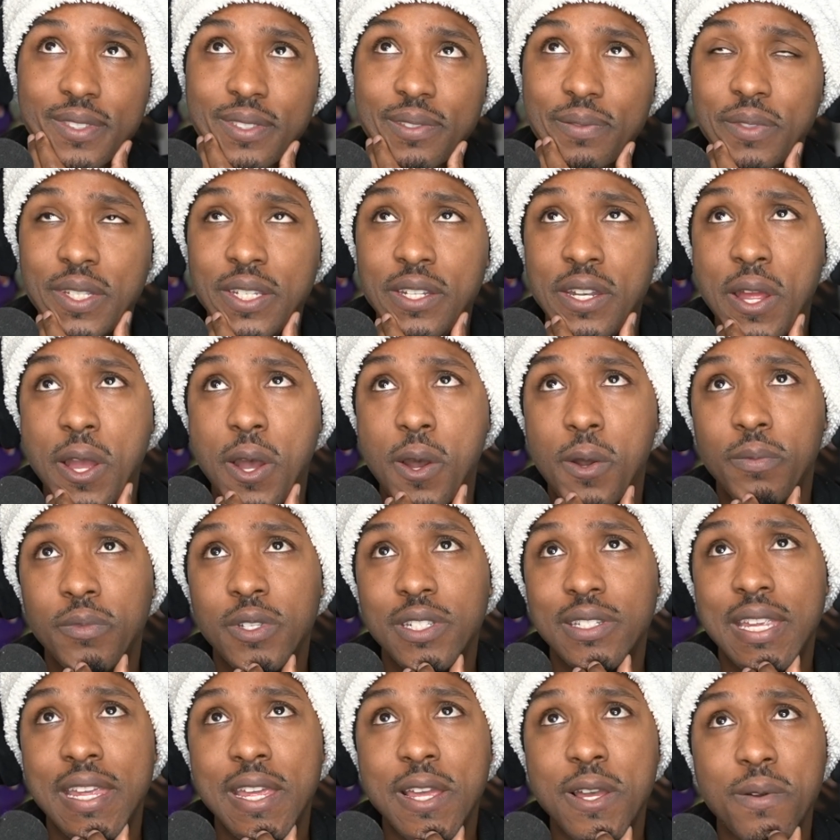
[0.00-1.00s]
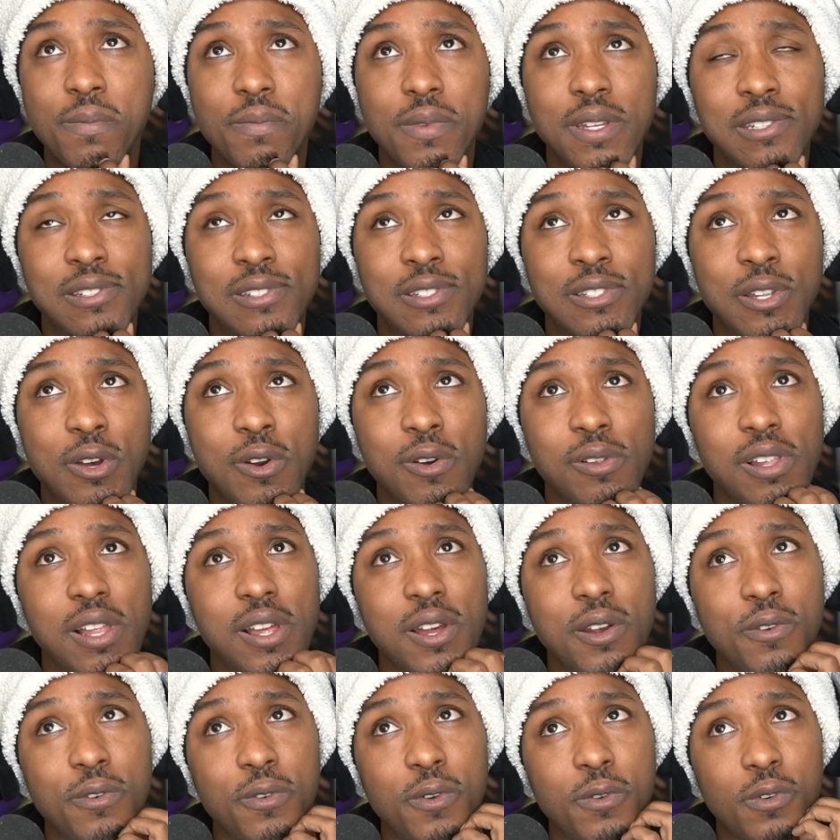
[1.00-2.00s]
you know, just him and
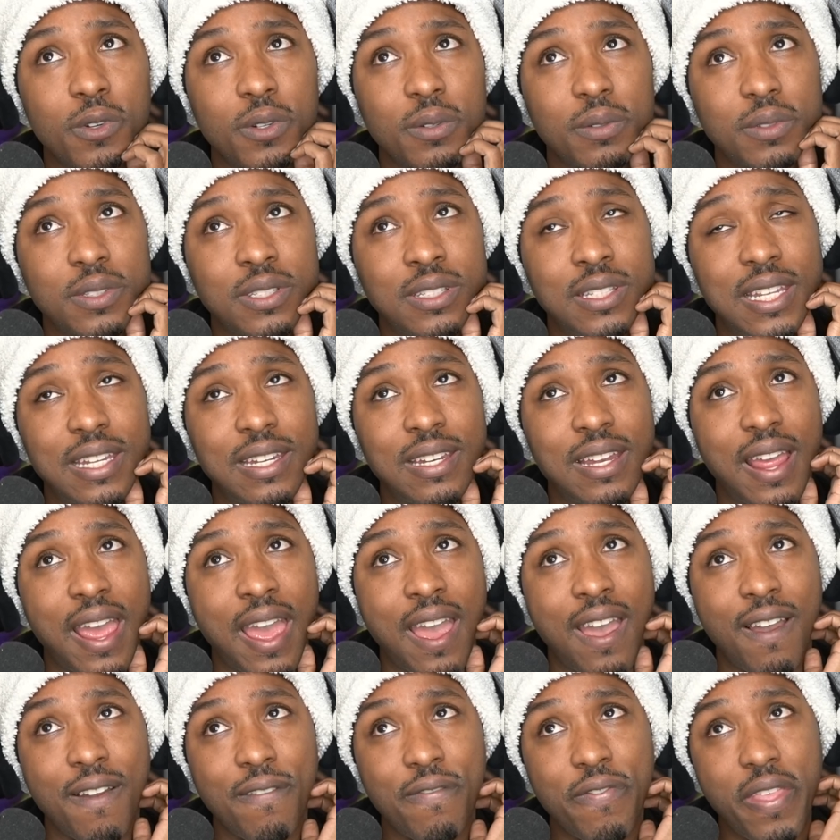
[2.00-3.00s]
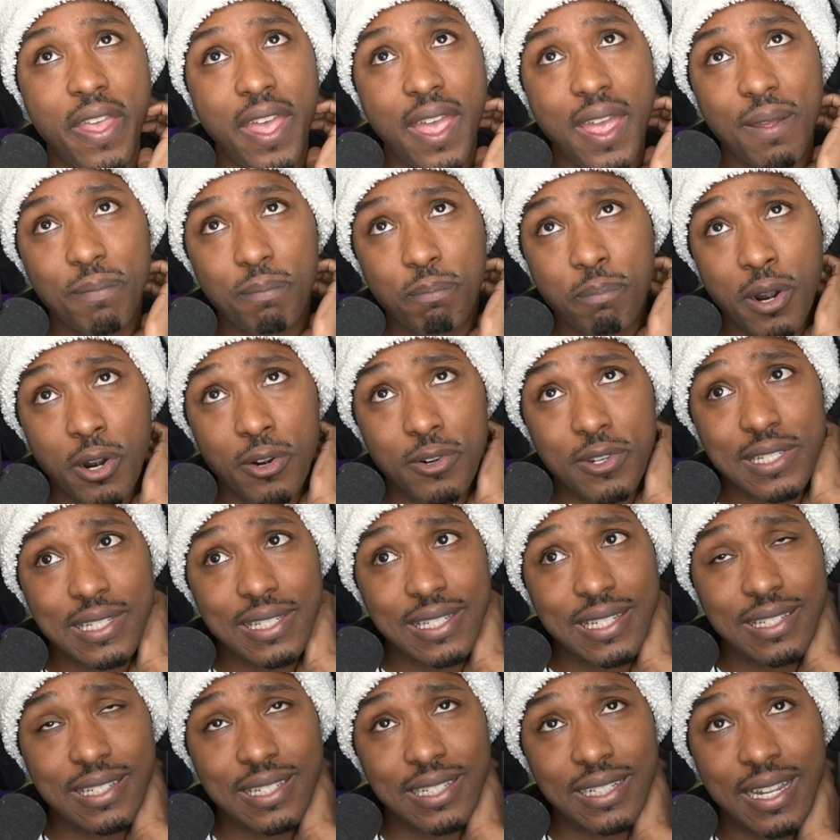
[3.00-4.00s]
solo or didn't have that
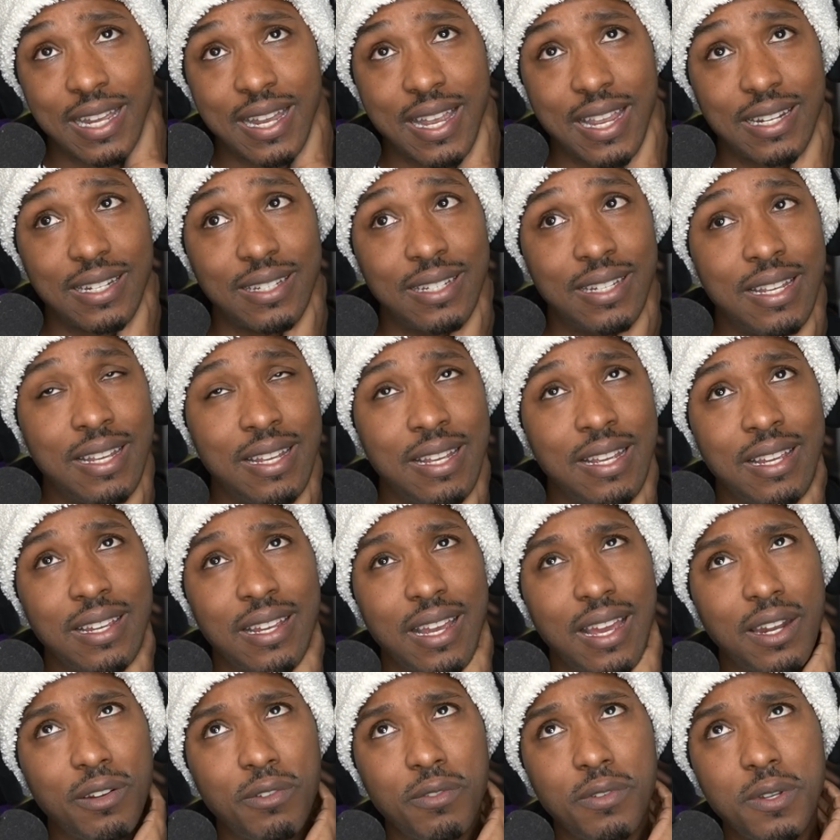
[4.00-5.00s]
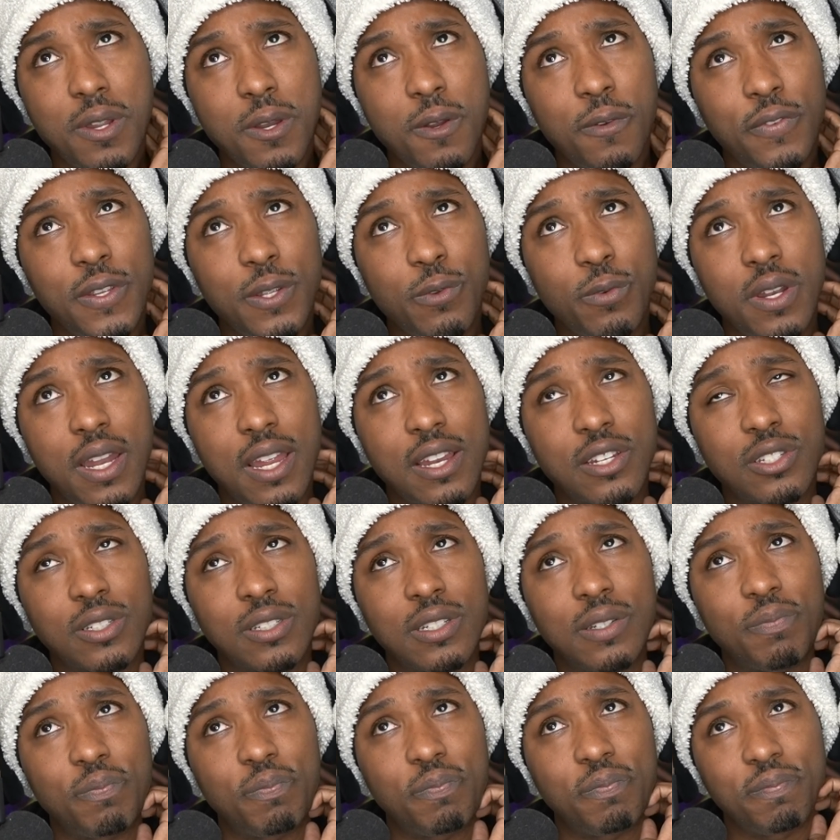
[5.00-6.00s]
person to kind of, I don't know if he would
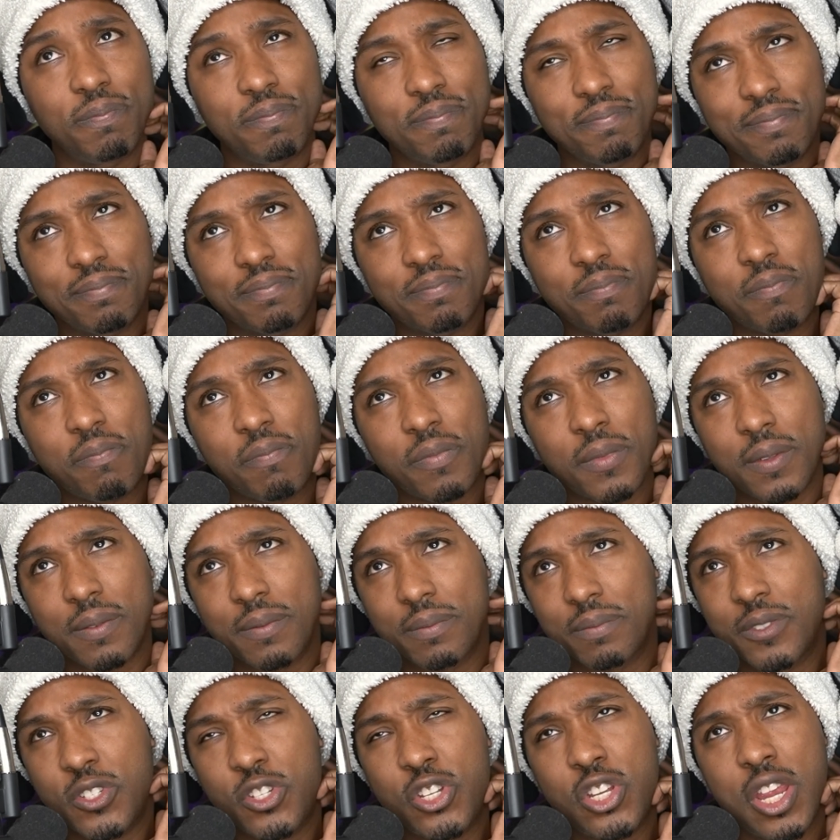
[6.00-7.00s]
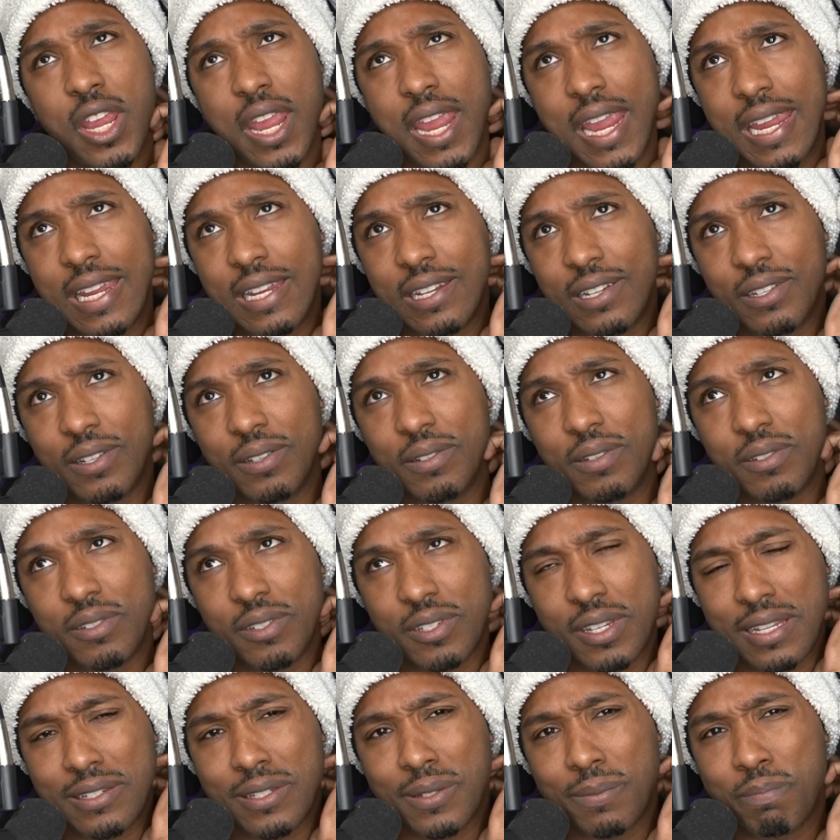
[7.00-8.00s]
actually
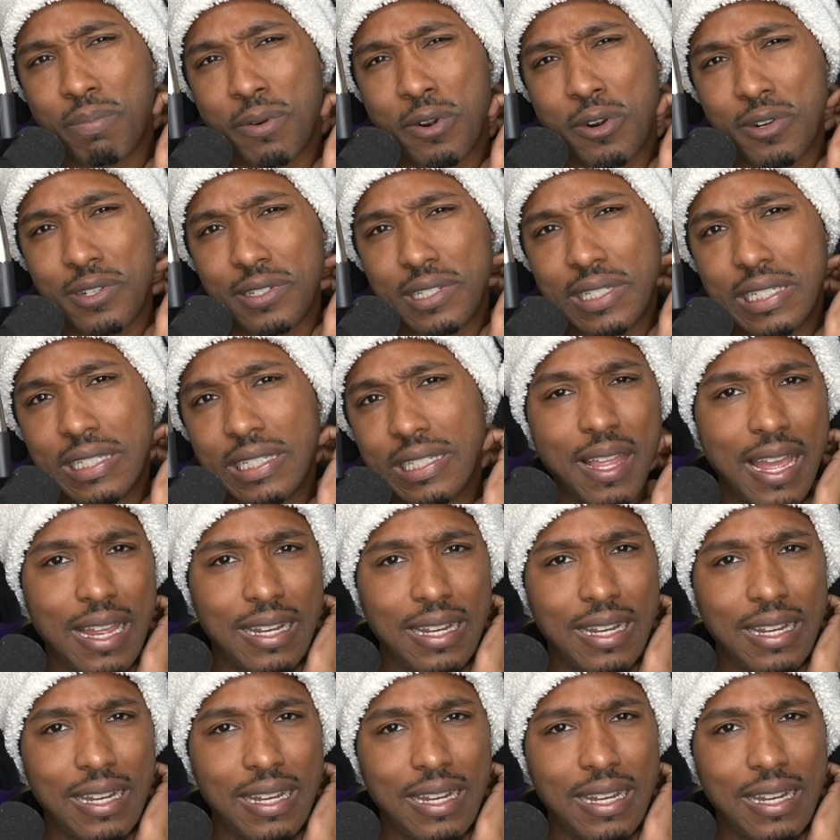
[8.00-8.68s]
change as a person.